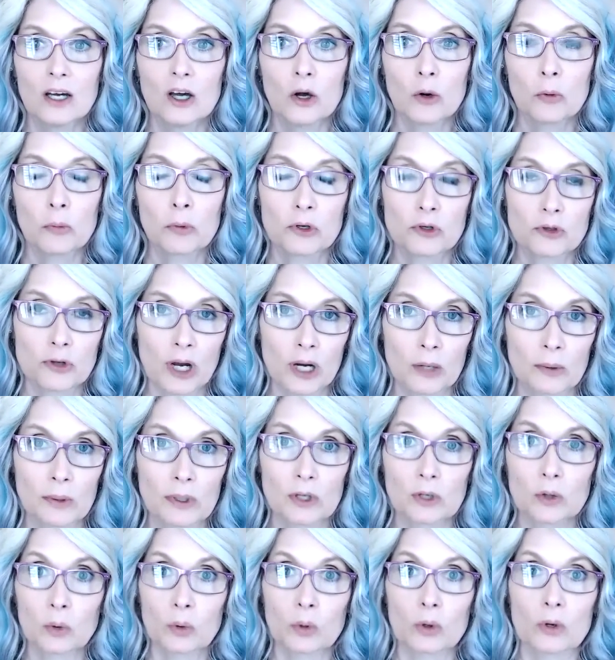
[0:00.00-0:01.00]
We try to
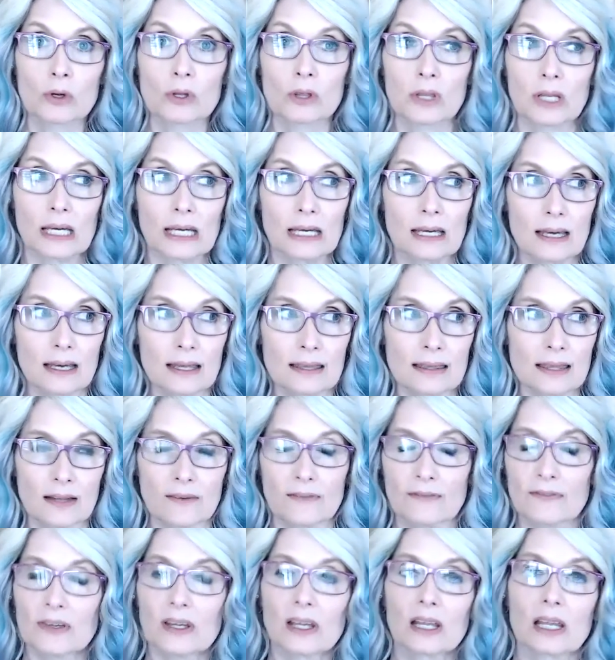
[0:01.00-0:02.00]
ignore like that
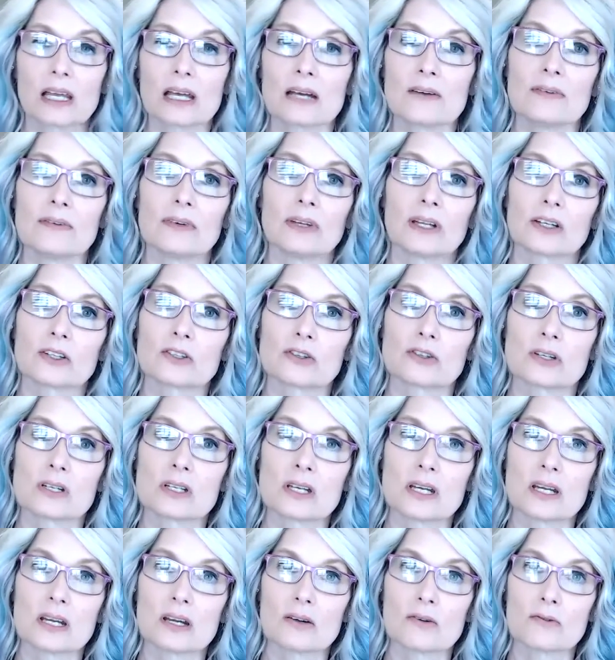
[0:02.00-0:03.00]
feeling of
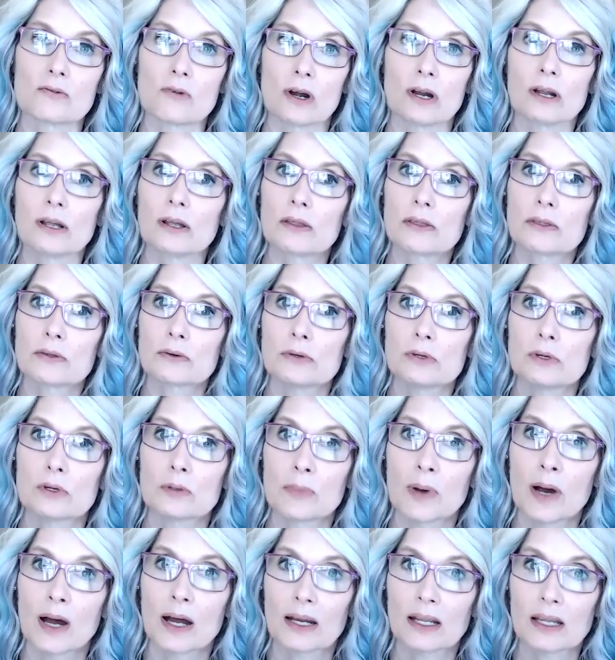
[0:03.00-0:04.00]
electricity running through your
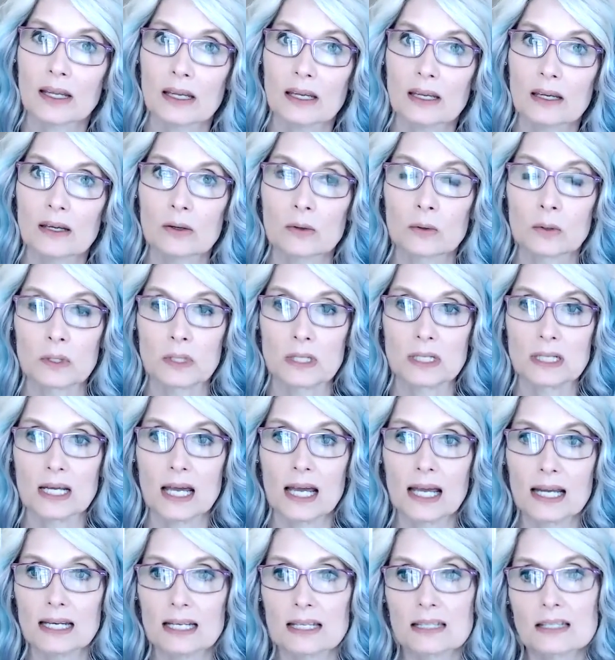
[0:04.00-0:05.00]
body, or
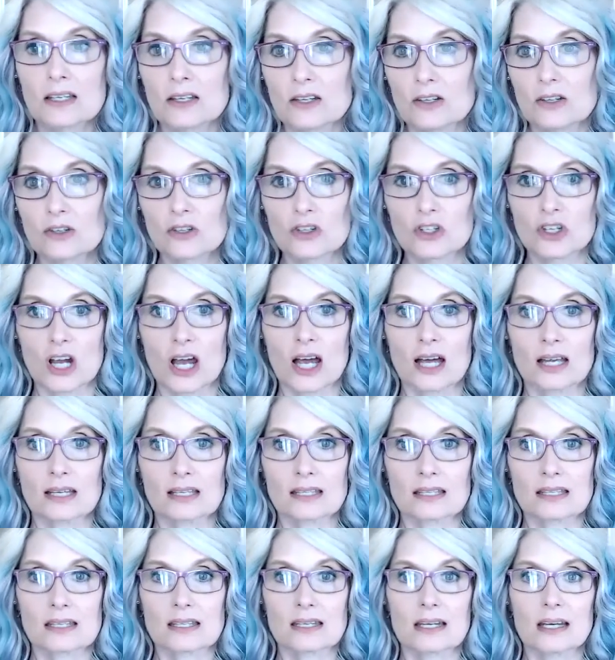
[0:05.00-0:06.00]
tightness in your
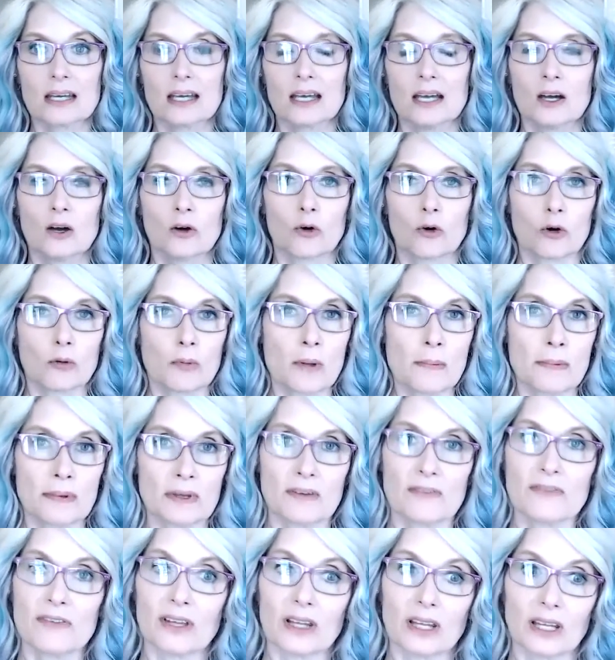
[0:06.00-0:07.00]
chest, or maybe a
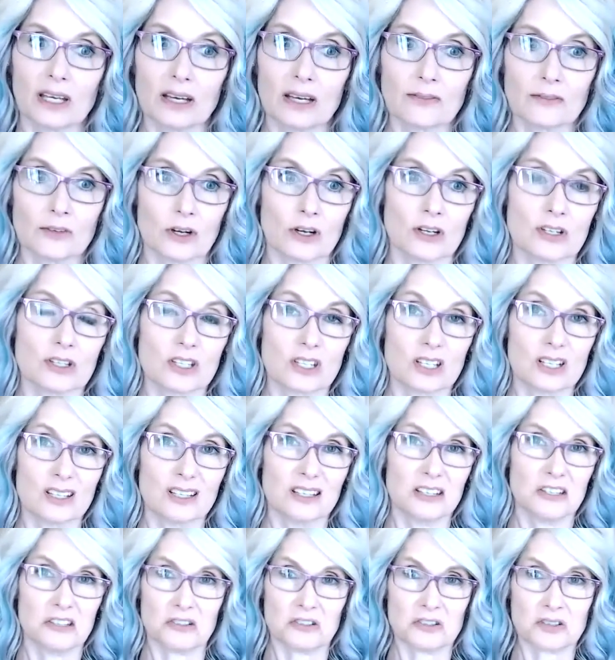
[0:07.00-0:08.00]
feeling of nausea
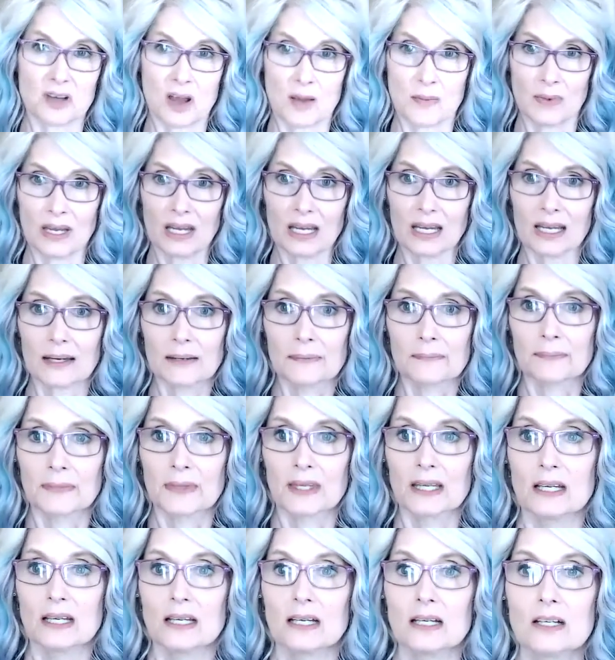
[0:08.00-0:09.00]
in your stomach.
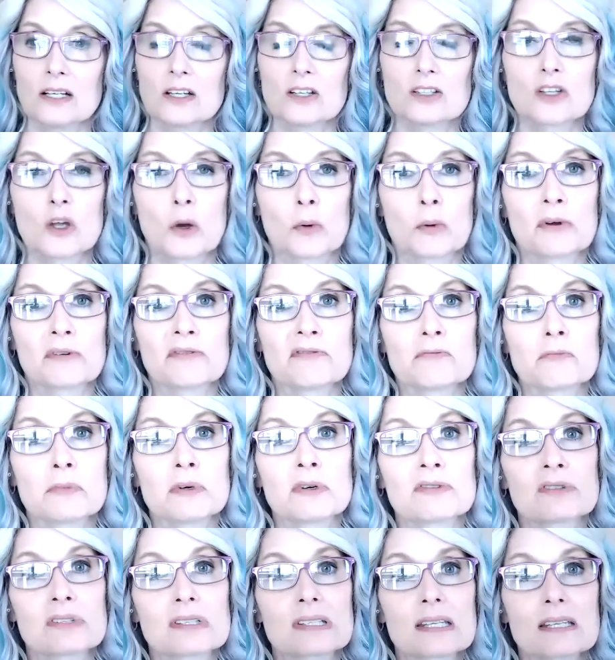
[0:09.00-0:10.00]
So we
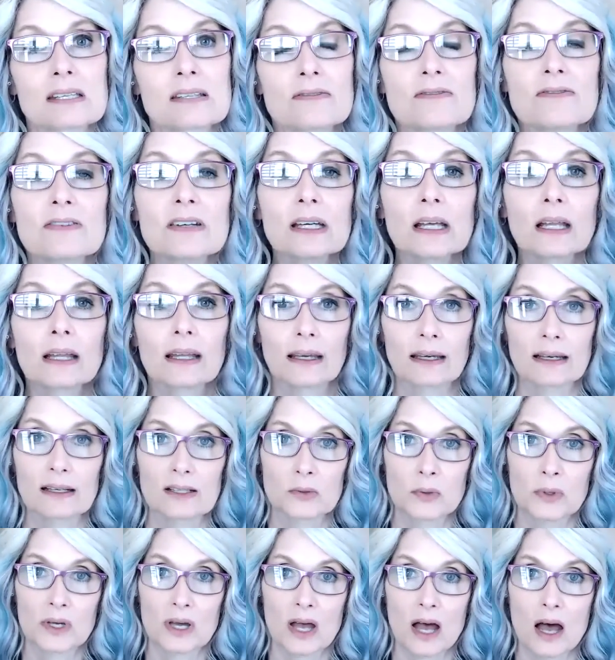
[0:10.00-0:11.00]
resist feelings
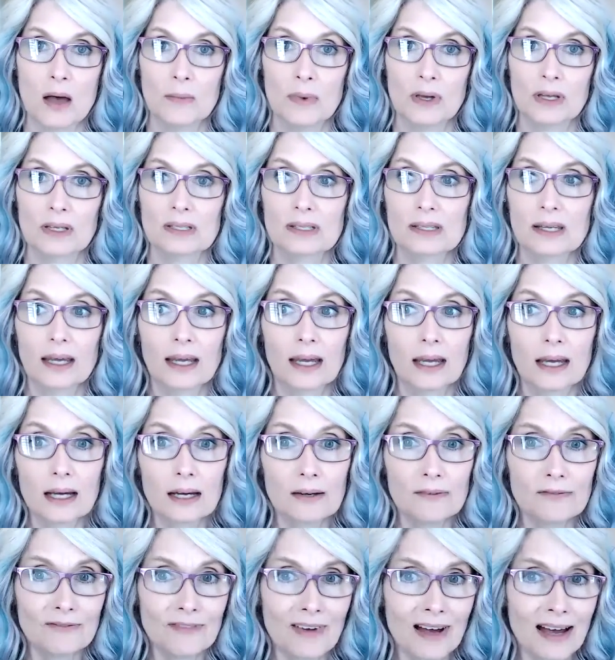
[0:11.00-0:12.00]
with comments like,
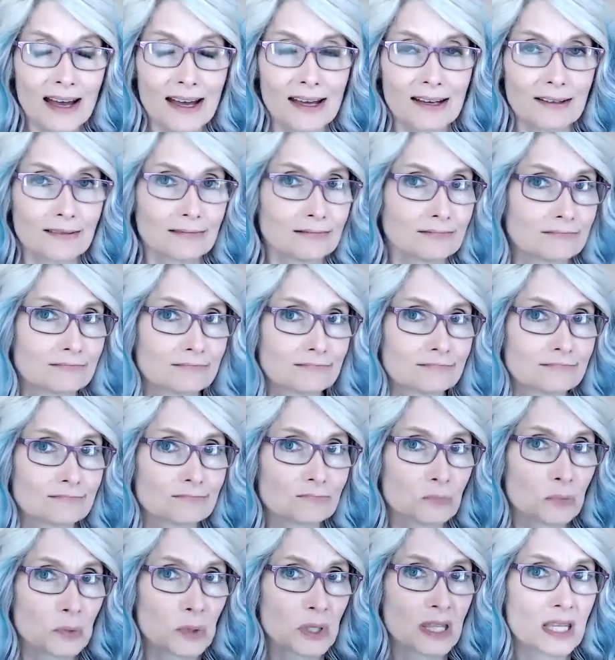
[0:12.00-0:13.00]
I'm fine.
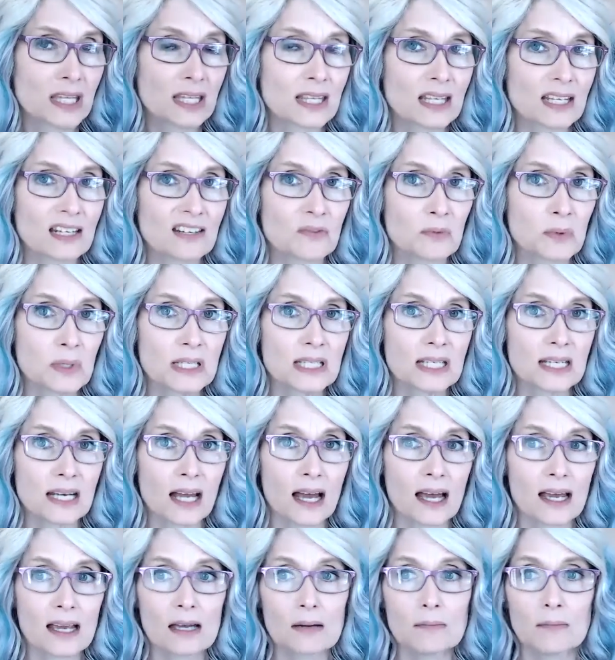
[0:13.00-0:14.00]
We think that if we
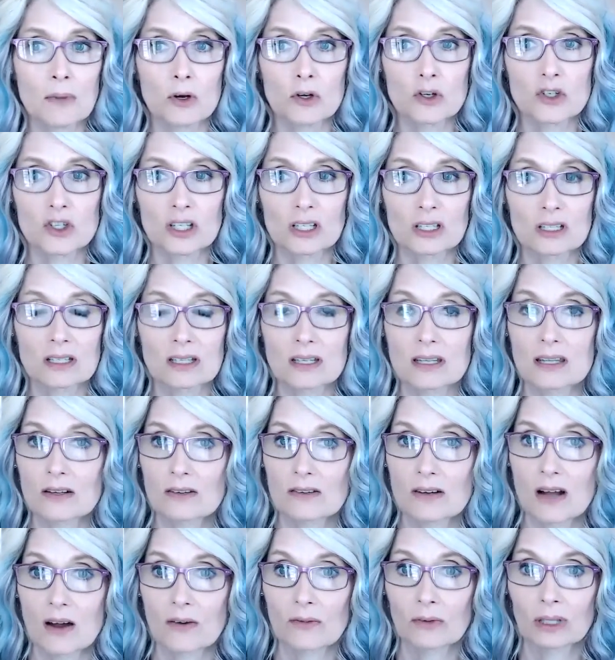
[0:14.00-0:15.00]
deny emotions, they're
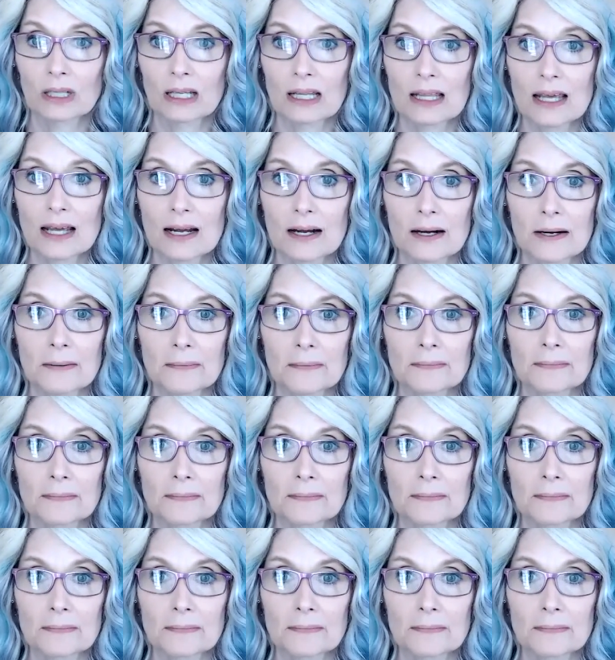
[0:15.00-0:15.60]
not really there.